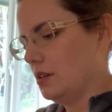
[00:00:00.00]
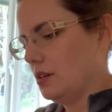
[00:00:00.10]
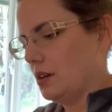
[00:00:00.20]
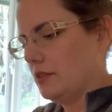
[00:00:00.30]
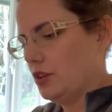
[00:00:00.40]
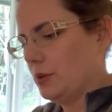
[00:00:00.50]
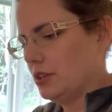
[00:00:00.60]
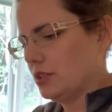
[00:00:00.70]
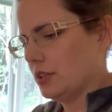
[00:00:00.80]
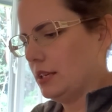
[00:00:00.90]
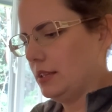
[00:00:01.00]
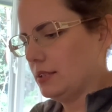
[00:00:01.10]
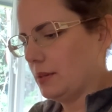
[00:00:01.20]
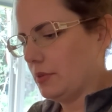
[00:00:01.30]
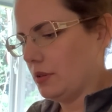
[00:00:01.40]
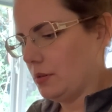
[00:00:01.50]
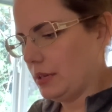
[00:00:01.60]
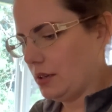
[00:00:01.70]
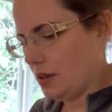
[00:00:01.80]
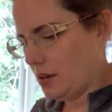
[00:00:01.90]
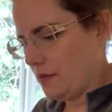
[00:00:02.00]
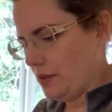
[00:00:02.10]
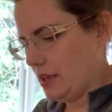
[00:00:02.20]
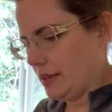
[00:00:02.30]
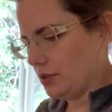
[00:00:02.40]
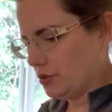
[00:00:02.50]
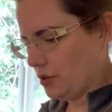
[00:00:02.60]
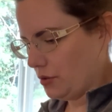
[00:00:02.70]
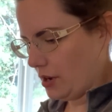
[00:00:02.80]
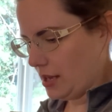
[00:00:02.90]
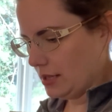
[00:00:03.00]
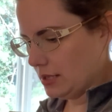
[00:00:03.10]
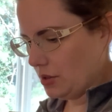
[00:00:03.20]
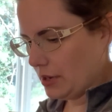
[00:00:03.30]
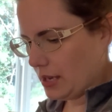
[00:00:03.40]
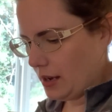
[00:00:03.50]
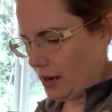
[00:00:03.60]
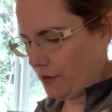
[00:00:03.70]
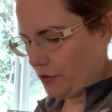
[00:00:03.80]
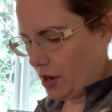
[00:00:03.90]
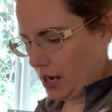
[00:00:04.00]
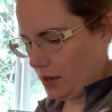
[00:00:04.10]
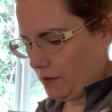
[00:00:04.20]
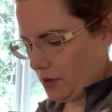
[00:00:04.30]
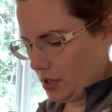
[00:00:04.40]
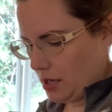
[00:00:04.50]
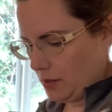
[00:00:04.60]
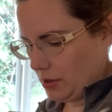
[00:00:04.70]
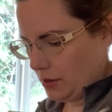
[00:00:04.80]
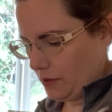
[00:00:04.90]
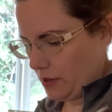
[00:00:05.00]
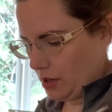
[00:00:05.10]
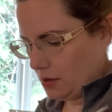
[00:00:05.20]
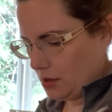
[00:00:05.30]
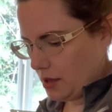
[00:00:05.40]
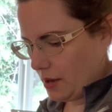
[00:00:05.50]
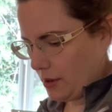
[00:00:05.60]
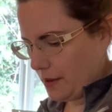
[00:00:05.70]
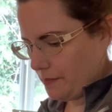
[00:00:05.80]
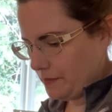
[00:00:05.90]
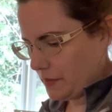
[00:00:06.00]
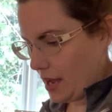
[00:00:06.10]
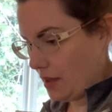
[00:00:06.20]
And then you want to just clean these up a little bit, cut off any extra threads. They'll get kind of frayed and funky, but they're fun that way, I